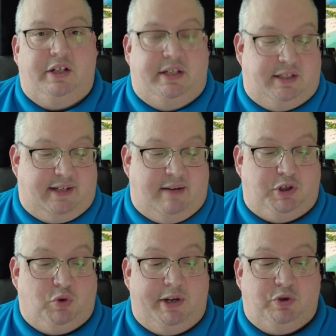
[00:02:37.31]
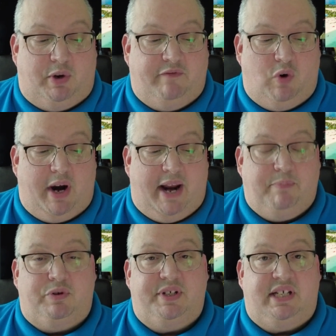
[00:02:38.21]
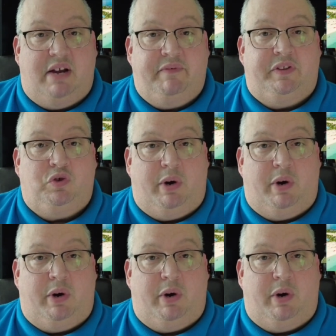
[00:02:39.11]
This is going to be 2024, April 7th,